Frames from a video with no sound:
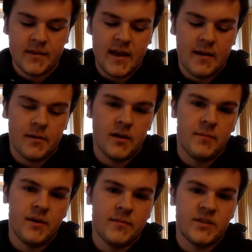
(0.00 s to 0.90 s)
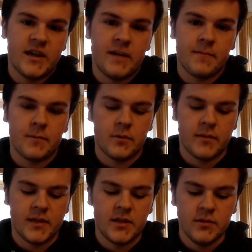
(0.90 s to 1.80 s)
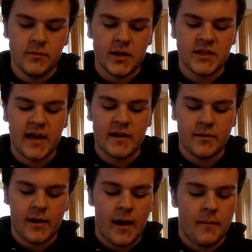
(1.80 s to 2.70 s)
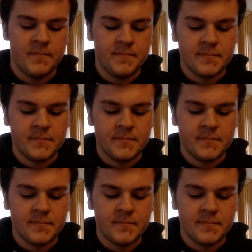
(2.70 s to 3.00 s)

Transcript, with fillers: can't really blame JF Berube too much, can you now?